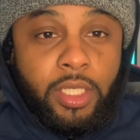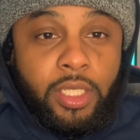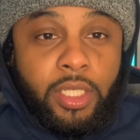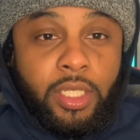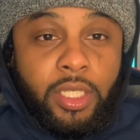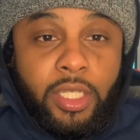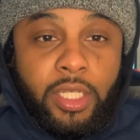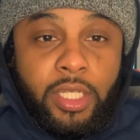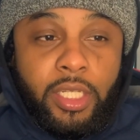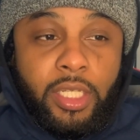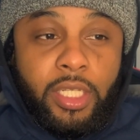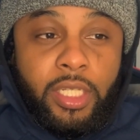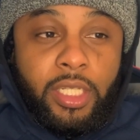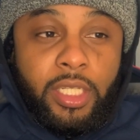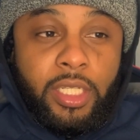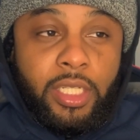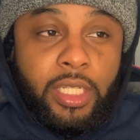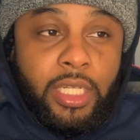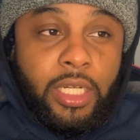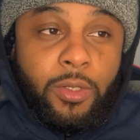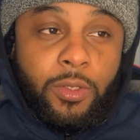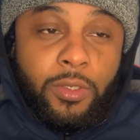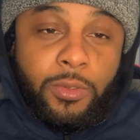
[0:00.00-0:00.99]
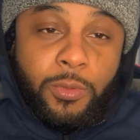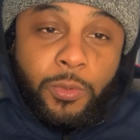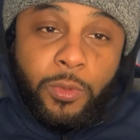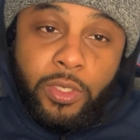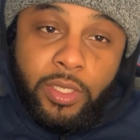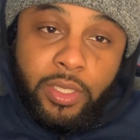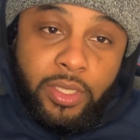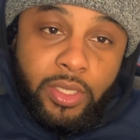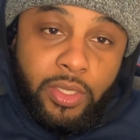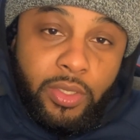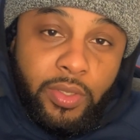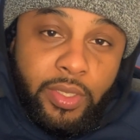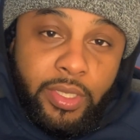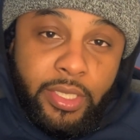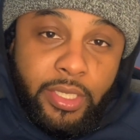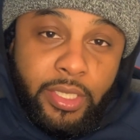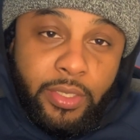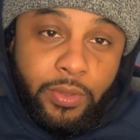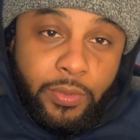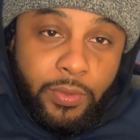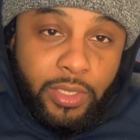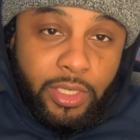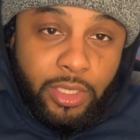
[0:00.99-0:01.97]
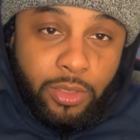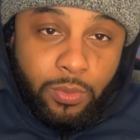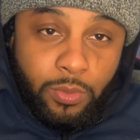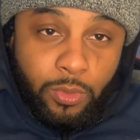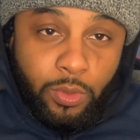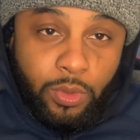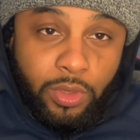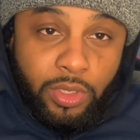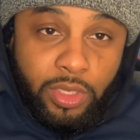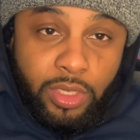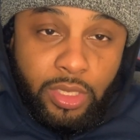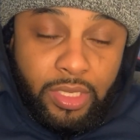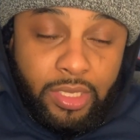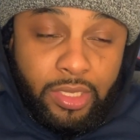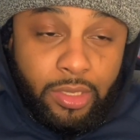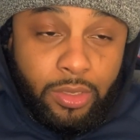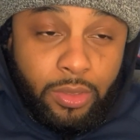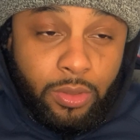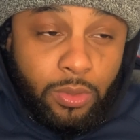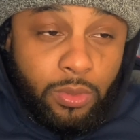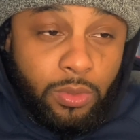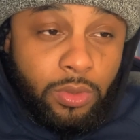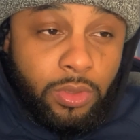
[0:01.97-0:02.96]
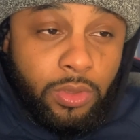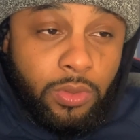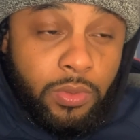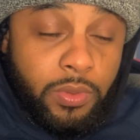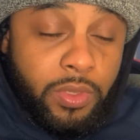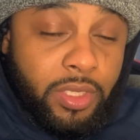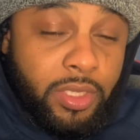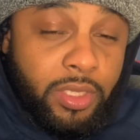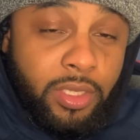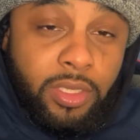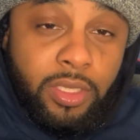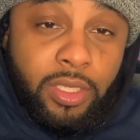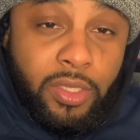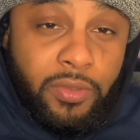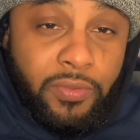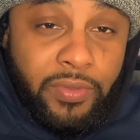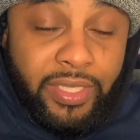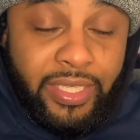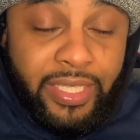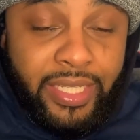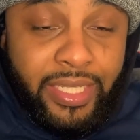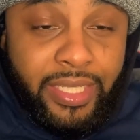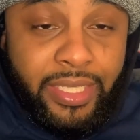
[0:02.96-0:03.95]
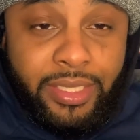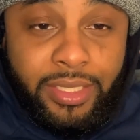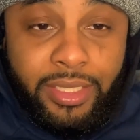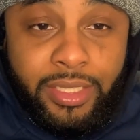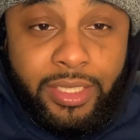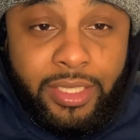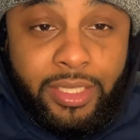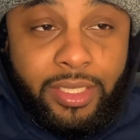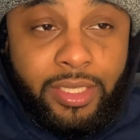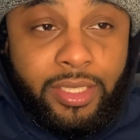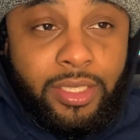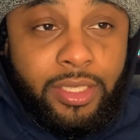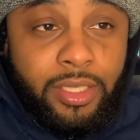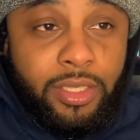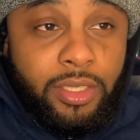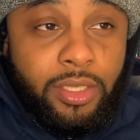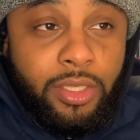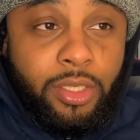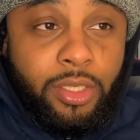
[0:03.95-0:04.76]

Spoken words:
And I was wondering, was it more skills? Was it certifications?